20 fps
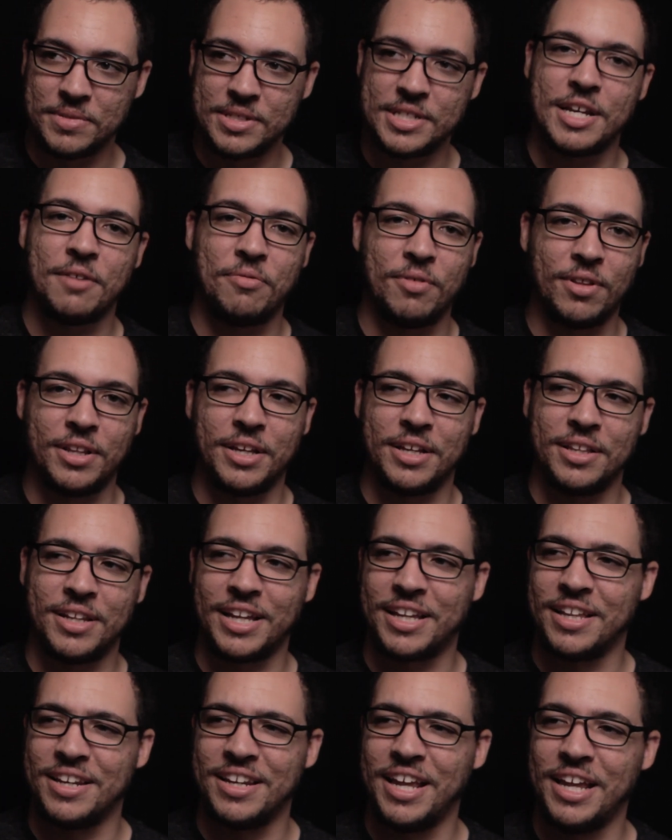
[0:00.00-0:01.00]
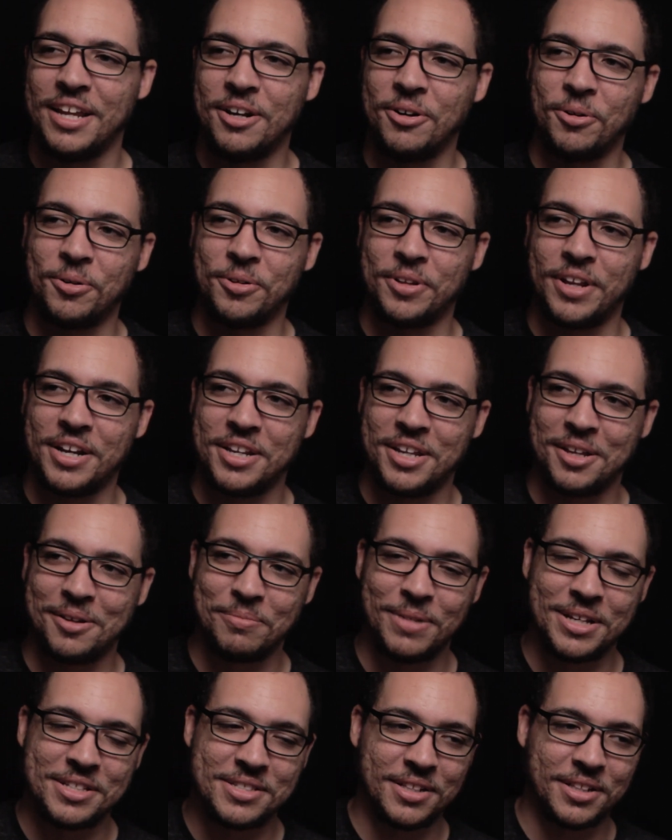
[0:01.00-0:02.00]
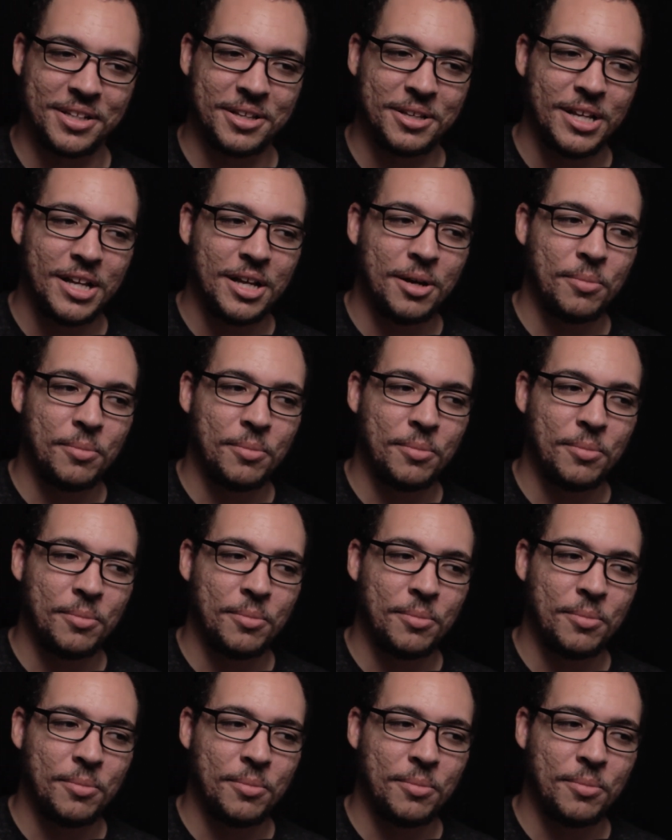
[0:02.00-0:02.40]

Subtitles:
definitely like an 8-year-old idea, basically.